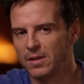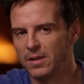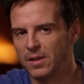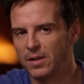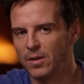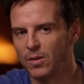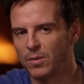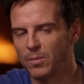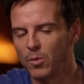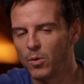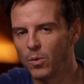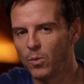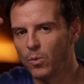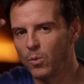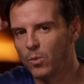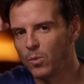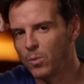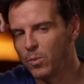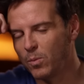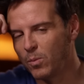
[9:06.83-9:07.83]
you know, the more
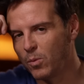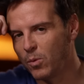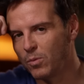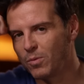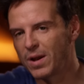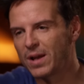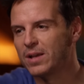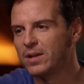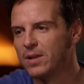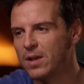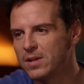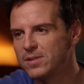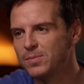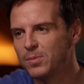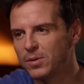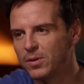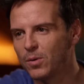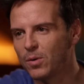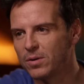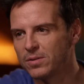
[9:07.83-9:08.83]

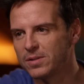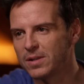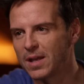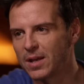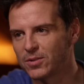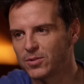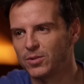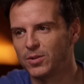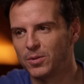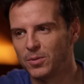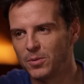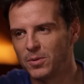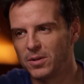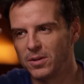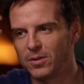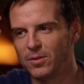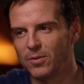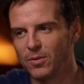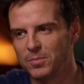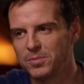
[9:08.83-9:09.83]
recognizable you are as an actor,
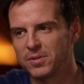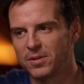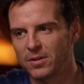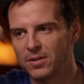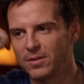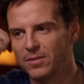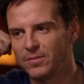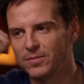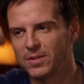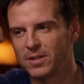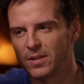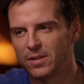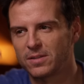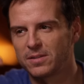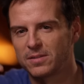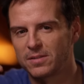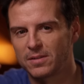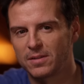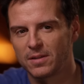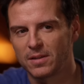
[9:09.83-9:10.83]
you're observed, and
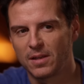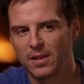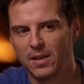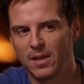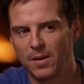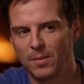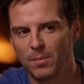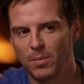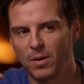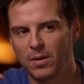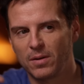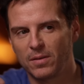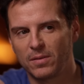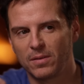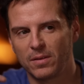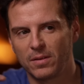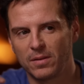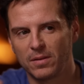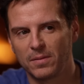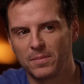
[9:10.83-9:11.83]
it's part of
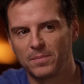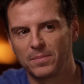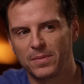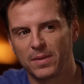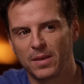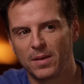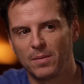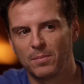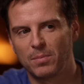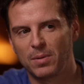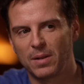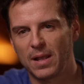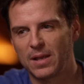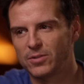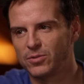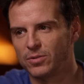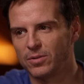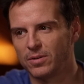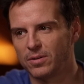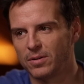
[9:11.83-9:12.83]
the
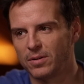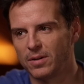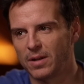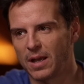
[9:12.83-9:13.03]
pleasure